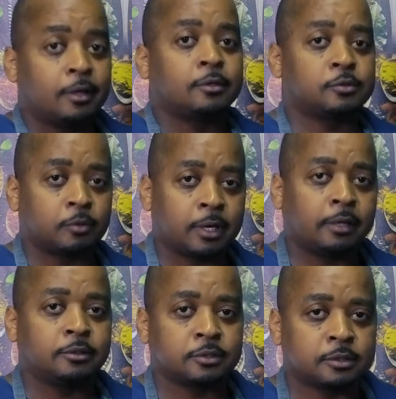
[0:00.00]
So
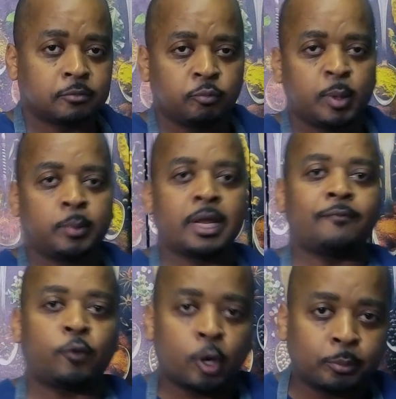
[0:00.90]
kind of just remember that
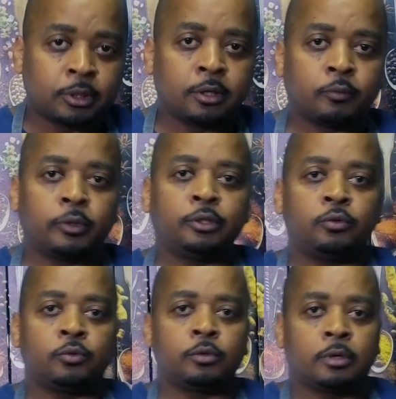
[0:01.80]
formula when
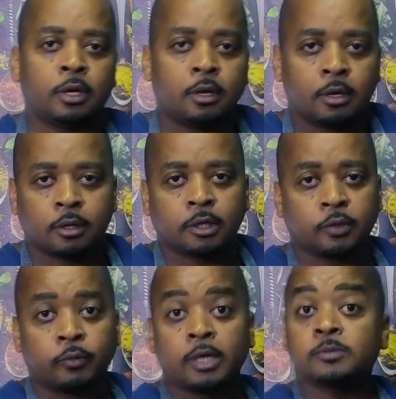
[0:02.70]
you're
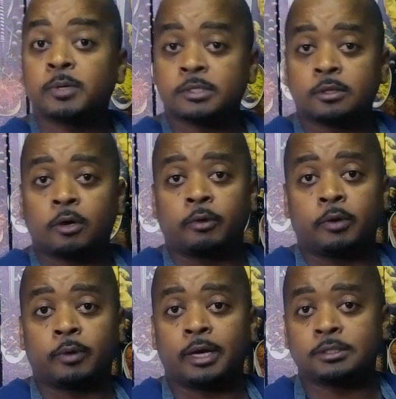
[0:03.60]
cooking rice, especially long grain
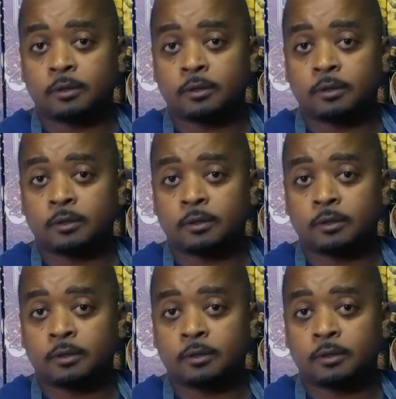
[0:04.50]
rice.